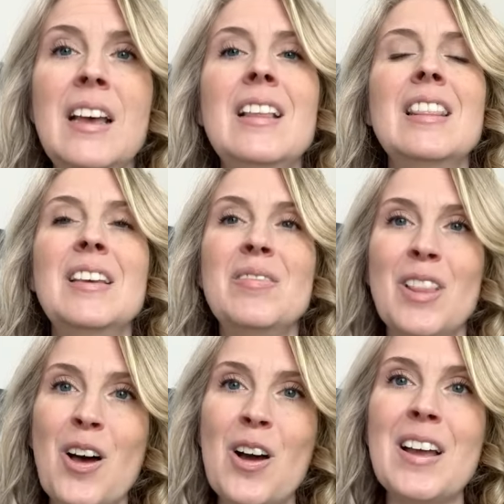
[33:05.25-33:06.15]
live
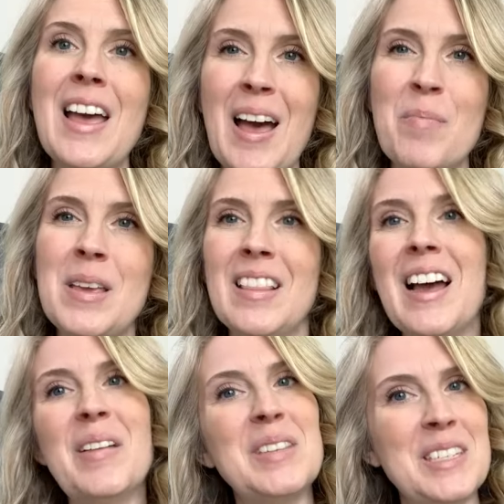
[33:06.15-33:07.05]
long, happy
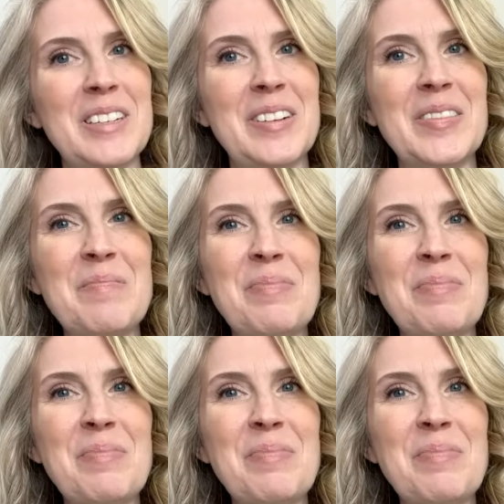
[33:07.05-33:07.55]
lives too.